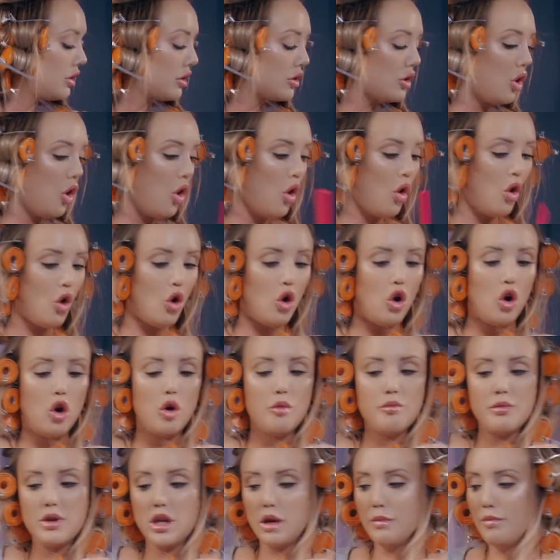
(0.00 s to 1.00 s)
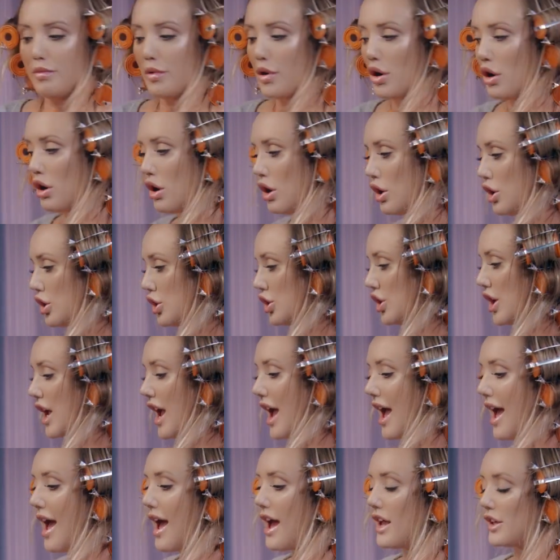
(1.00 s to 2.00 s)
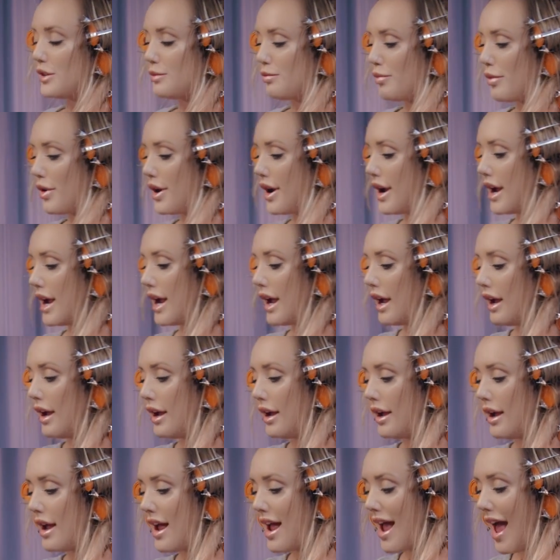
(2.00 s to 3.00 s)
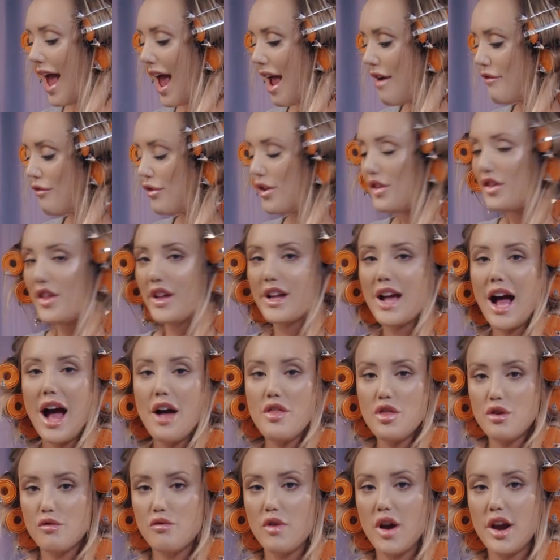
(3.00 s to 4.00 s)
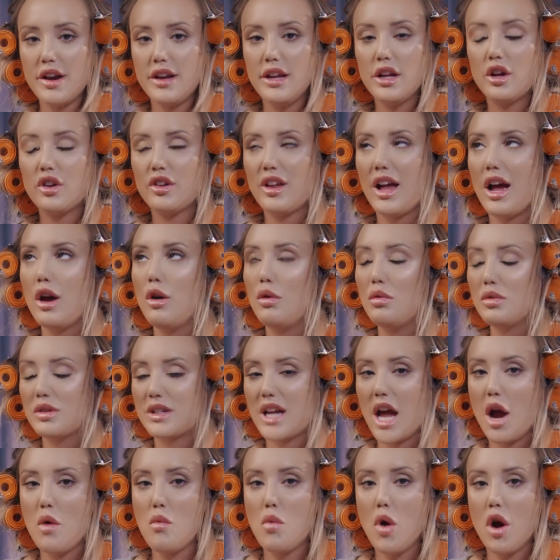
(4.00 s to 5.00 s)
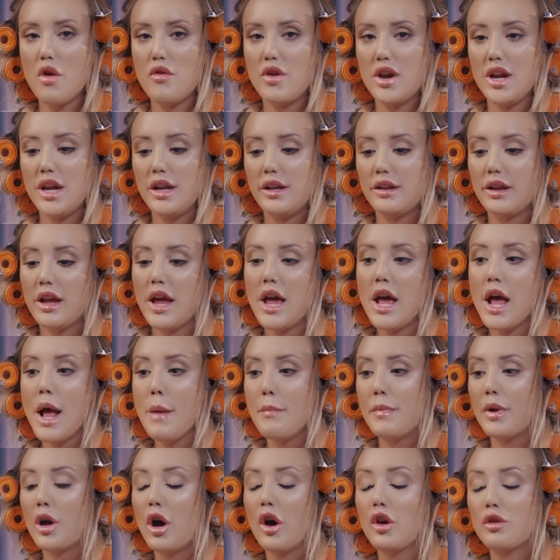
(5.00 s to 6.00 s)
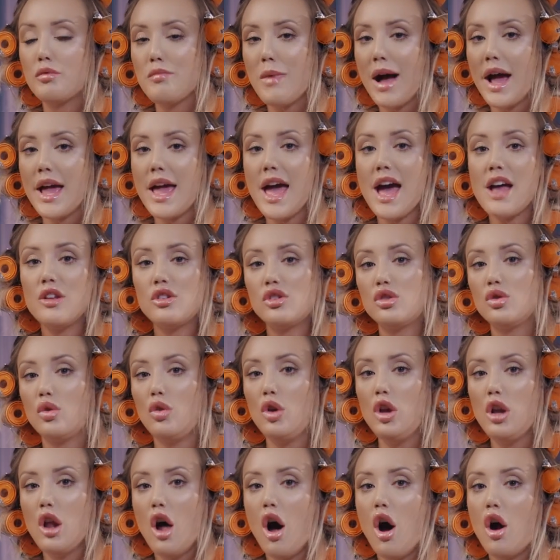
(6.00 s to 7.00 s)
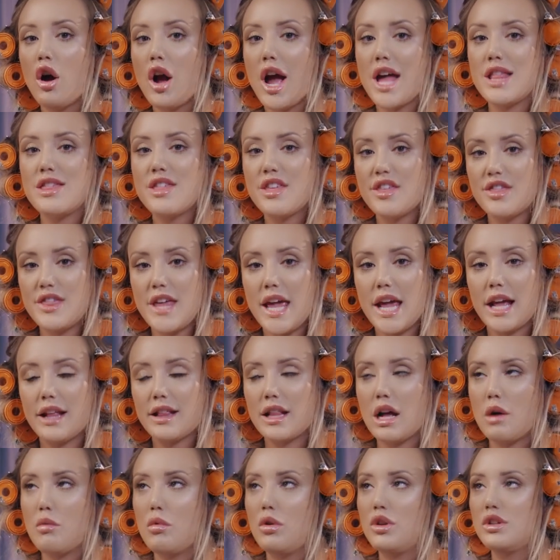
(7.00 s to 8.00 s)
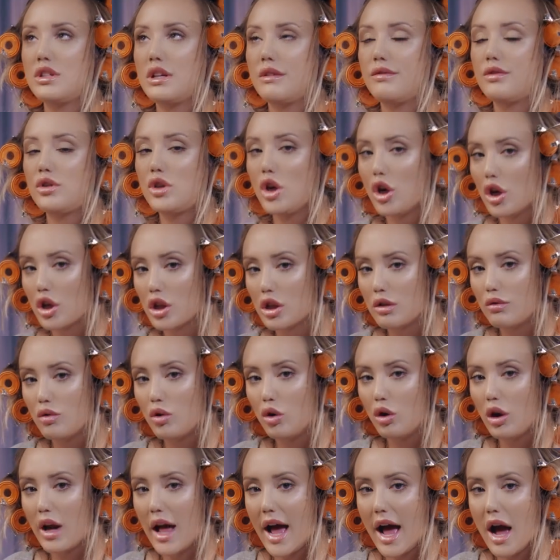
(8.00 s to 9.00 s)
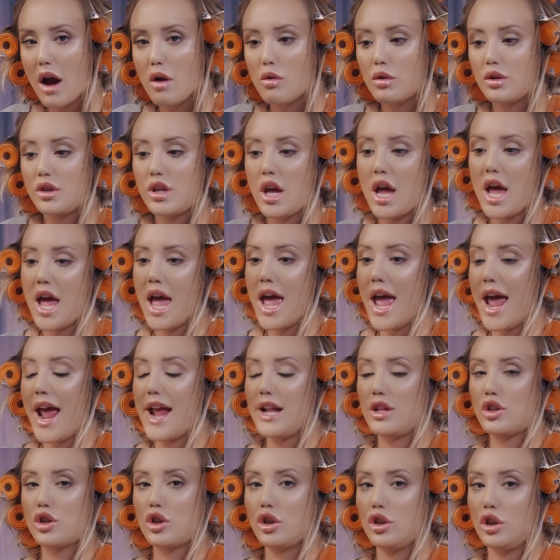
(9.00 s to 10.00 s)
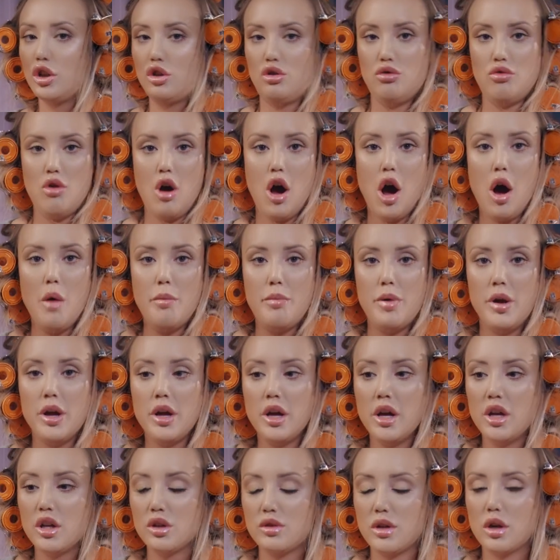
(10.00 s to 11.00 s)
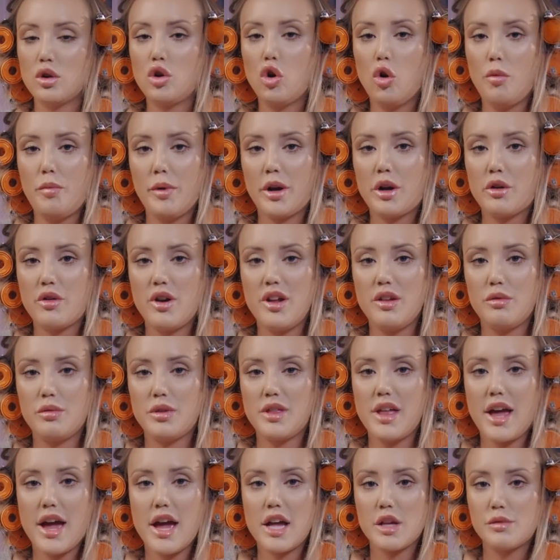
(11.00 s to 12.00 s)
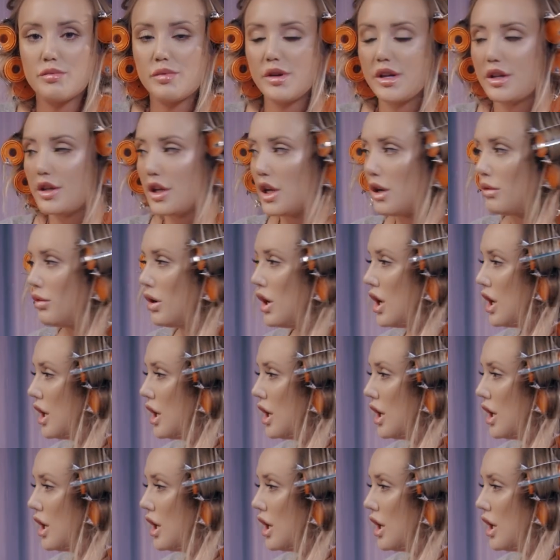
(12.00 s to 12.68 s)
comb, your brush, your hairspray, everything at the ready, because I always get worried because my hair's so long and thick that once I've took the roller out, it's gonna drop. So I go a bit crazy with the hairspray too.